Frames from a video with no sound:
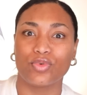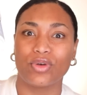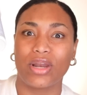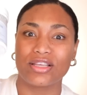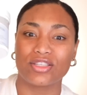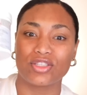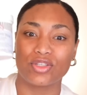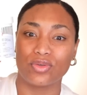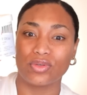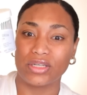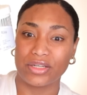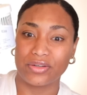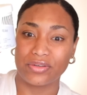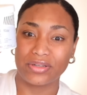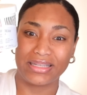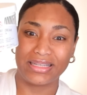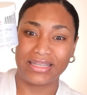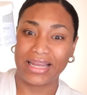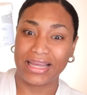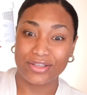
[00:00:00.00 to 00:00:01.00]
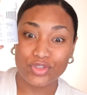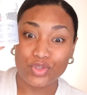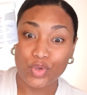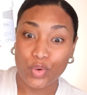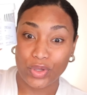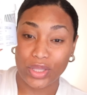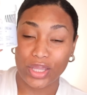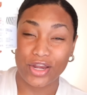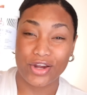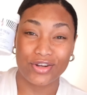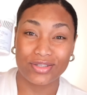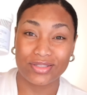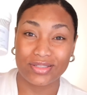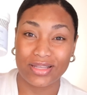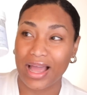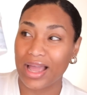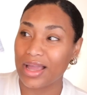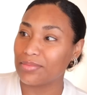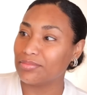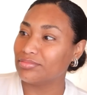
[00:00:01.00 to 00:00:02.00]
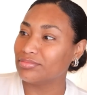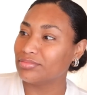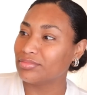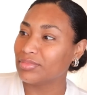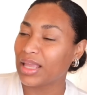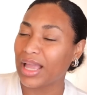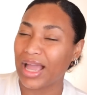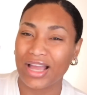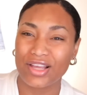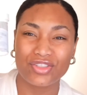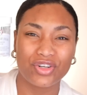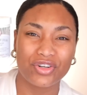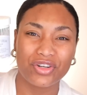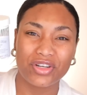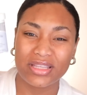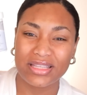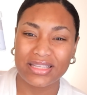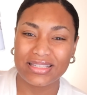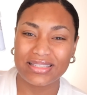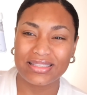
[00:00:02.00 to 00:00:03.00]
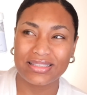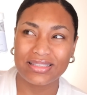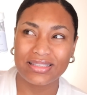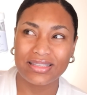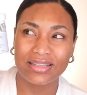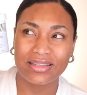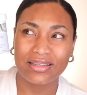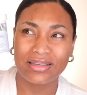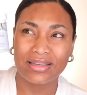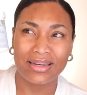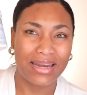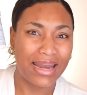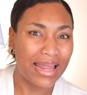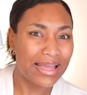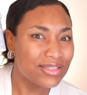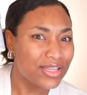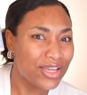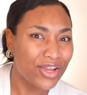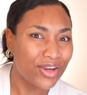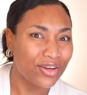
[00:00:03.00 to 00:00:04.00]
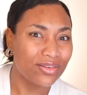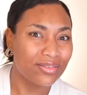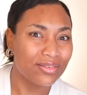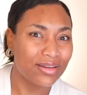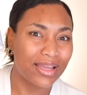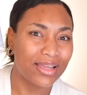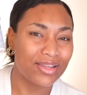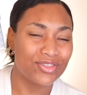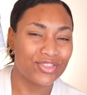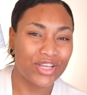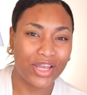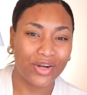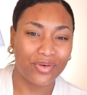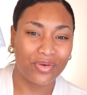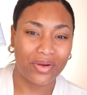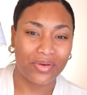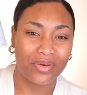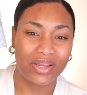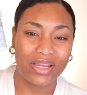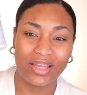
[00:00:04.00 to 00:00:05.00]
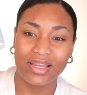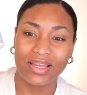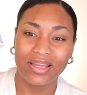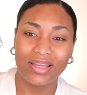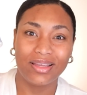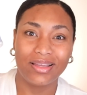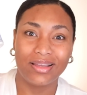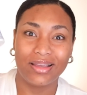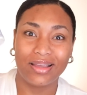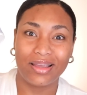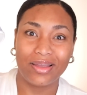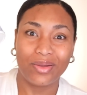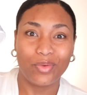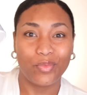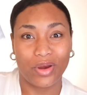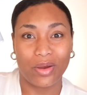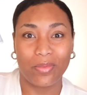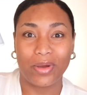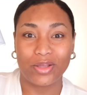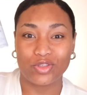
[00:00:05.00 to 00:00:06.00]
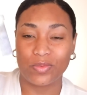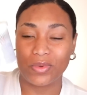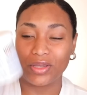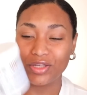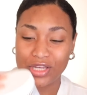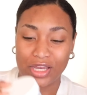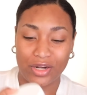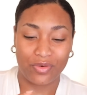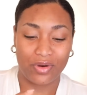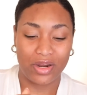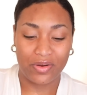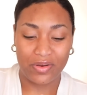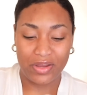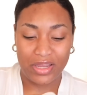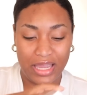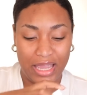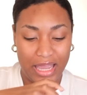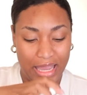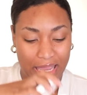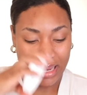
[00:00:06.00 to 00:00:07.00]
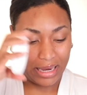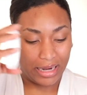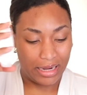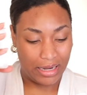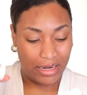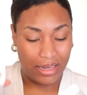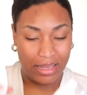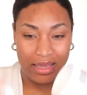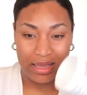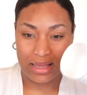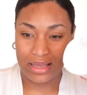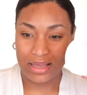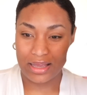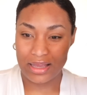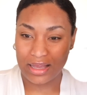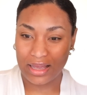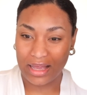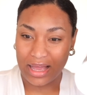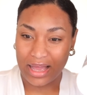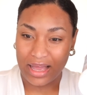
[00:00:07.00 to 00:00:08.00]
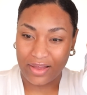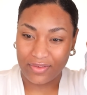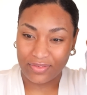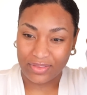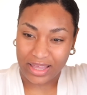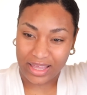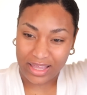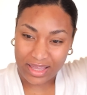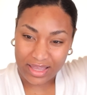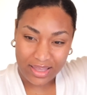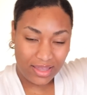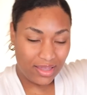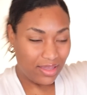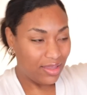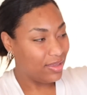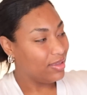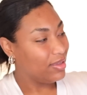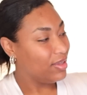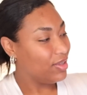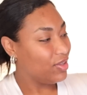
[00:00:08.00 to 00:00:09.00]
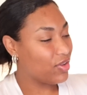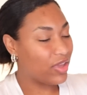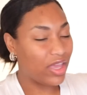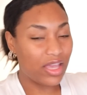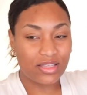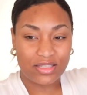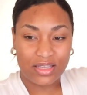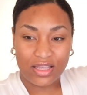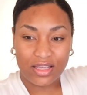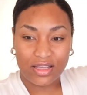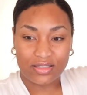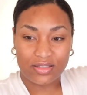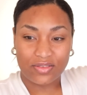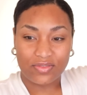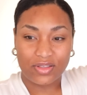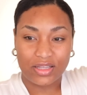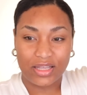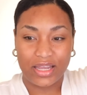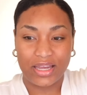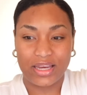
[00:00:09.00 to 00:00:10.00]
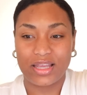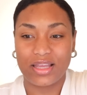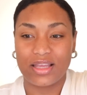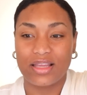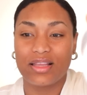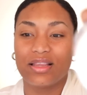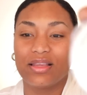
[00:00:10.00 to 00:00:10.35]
will last you literally like 2 years. I started this last year, like in January, and we're about to be in January, and I have like, you can't see it because of the lighting.